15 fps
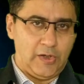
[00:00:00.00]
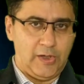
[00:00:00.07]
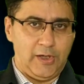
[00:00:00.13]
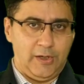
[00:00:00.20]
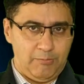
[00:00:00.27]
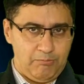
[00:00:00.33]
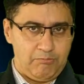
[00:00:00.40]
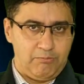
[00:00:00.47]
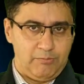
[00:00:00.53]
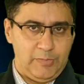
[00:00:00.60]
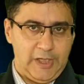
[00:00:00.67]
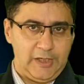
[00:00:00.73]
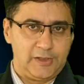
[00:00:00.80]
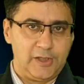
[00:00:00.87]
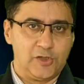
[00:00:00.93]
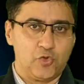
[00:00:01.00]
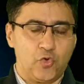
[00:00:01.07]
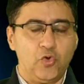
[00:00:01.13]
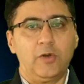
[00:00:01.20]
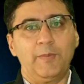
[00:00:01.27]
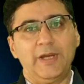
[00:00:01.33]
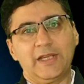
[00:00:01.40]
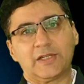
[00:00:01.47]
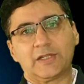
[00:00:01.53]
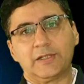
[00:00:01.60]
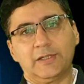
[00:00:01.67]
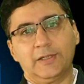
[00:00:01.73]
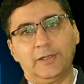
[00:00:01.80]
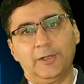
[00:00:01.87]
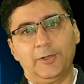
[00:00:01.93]
Uh, there is this rule-based
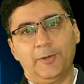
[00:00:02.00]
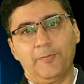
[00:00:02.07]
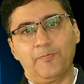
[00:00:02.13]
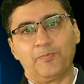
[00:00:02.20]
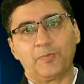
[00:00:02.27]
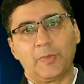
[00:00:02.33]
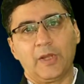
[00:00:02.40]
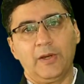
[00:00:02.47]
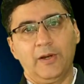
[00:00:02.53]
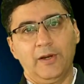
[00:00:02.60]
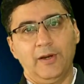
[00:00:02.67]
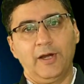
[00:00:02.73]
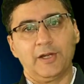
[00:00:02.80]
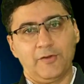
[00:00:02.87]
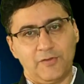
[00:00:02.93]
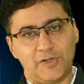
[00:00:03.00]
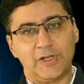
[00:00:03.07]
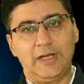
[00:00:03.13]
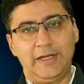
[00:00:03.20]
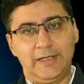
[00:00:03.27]
uh, uh artificial